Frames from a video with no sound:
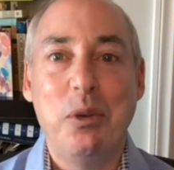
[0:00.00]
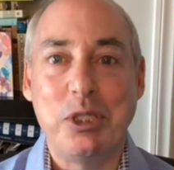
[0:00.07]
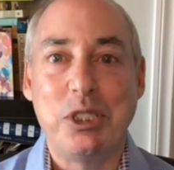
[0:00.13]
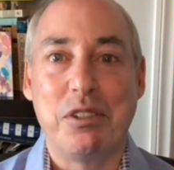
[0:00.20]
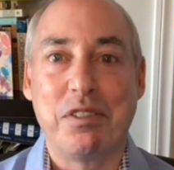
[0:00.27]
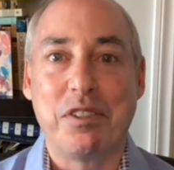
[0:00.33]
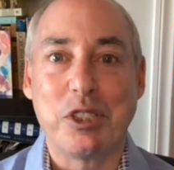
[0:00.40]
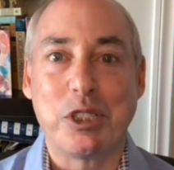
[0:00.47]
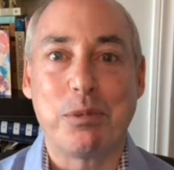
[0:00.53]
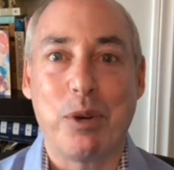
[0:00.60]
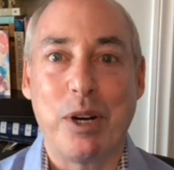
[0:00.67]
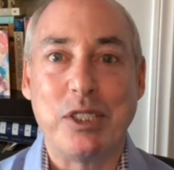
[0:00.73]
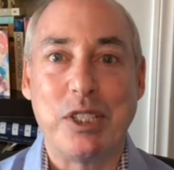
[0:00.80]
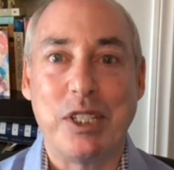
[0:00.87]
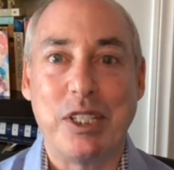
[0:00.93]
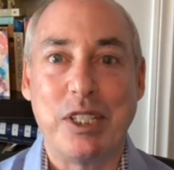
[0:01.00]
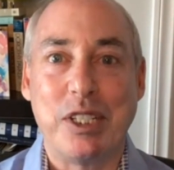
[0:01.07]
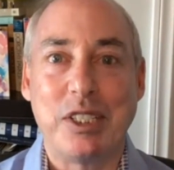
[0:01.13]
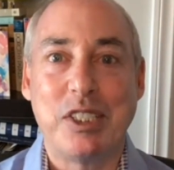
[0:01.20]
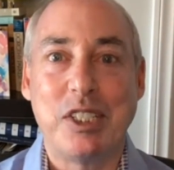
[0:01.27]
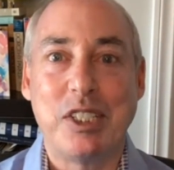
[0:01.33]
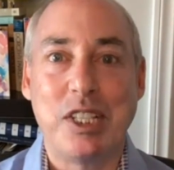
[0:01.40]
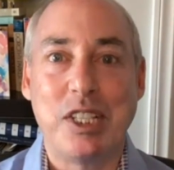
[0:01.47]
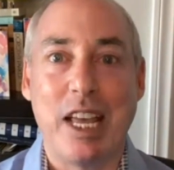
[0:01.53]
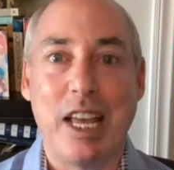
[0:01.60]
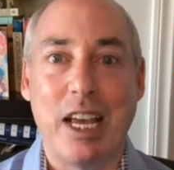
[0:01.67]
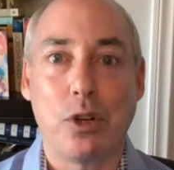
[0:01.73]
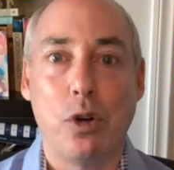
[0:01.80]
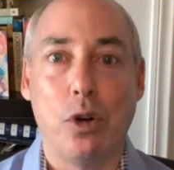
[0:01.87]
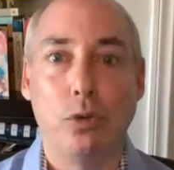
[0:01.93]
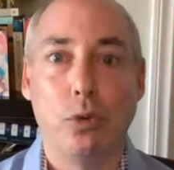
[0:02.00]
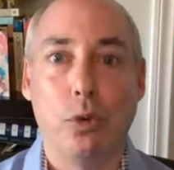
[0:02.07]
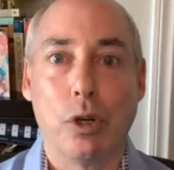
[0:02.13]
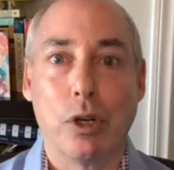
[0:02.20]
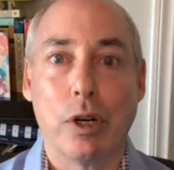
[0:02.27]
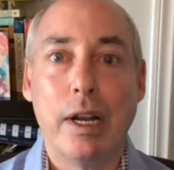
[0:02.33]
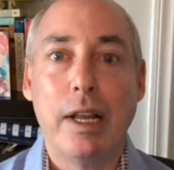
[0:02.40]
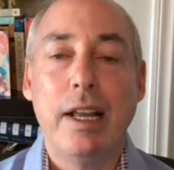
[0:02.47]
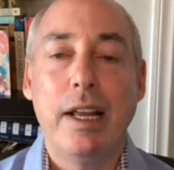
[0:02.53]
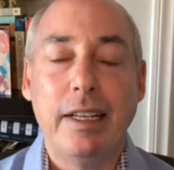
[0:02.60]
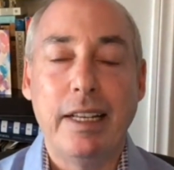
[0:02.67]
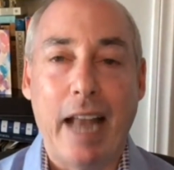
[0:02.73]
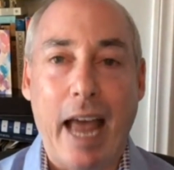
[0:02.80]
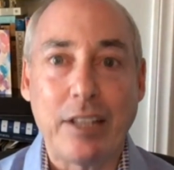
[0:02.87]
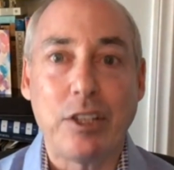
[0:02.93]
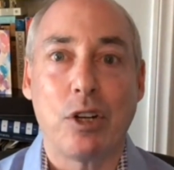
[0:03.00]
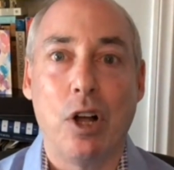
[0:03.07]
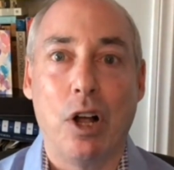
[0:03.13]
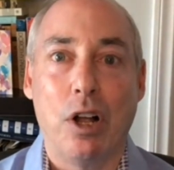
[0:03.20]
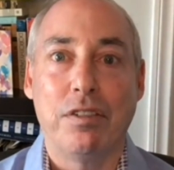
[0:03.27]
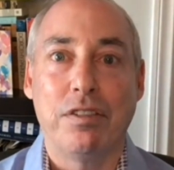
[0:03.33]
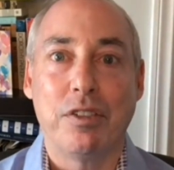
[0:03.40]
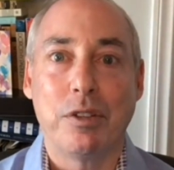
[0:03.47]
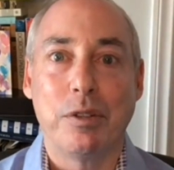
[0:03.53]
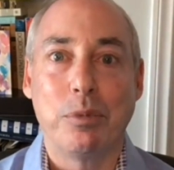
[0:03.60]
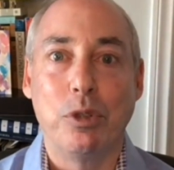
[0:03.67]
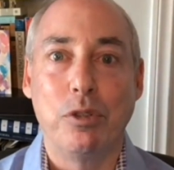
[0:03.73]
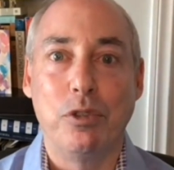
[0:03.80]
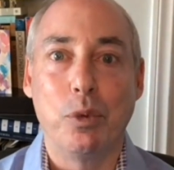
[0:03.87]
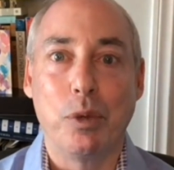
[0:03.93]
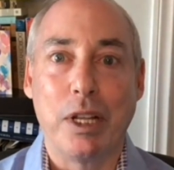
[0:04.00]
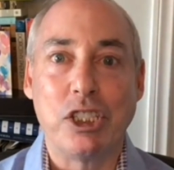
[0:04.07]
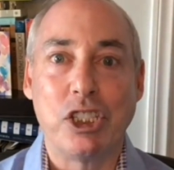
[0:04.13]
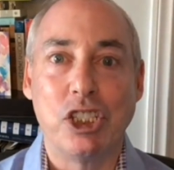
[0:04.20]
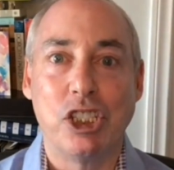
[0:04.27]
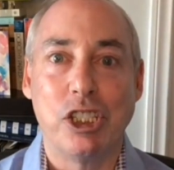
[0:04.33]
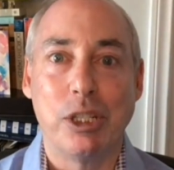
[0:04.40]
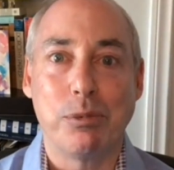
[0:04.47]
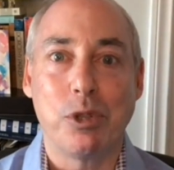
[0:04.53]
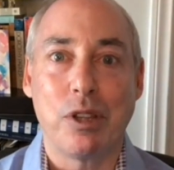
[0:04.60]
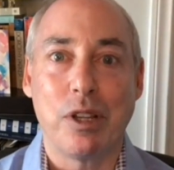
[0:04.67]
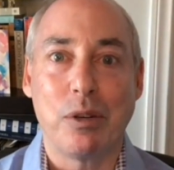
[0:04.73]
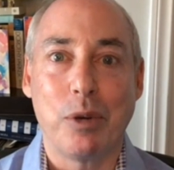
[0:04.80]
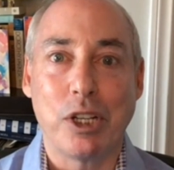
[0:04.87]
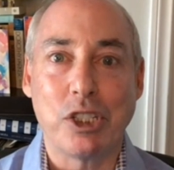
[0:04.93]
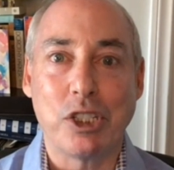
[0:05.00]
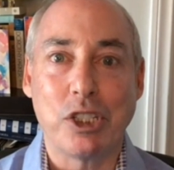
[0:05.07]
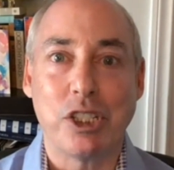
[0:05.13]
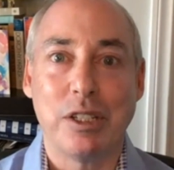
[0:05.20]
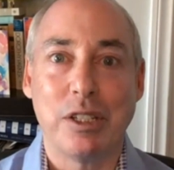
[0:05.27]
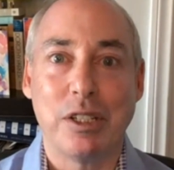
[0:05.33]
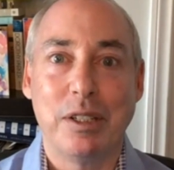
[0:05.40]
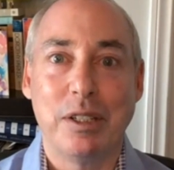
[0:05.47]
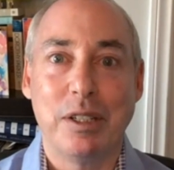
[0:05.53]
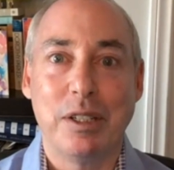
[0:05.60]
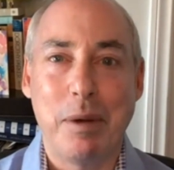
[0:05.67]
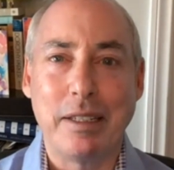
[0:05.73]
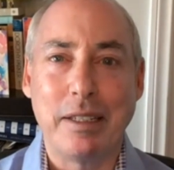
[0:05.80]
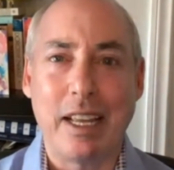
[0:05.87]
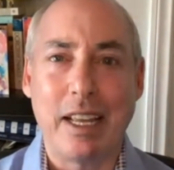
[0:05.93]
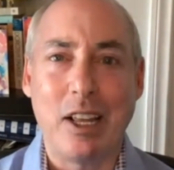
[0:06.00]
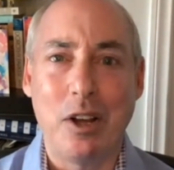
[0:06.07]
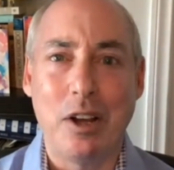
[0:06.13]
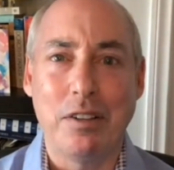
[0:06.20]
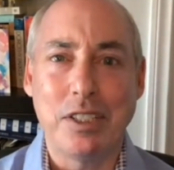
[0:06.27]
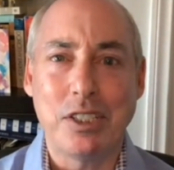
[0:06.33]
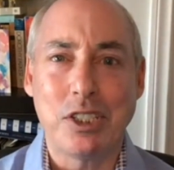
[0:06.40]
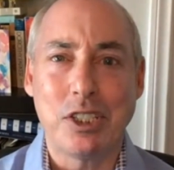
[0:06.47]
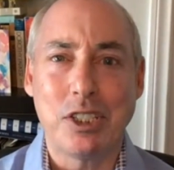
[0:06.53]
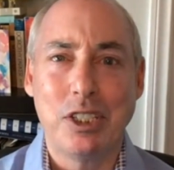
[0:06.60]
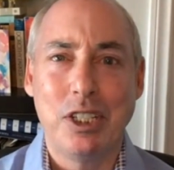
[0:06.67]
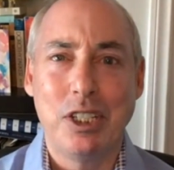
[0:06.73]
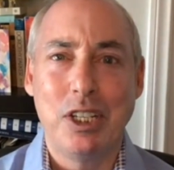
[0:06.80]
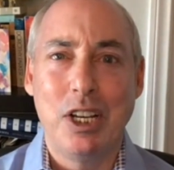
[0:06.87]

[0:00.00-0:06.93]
was the first president since the end of the Cold War not to call for improved relationships with Russia upon taking office.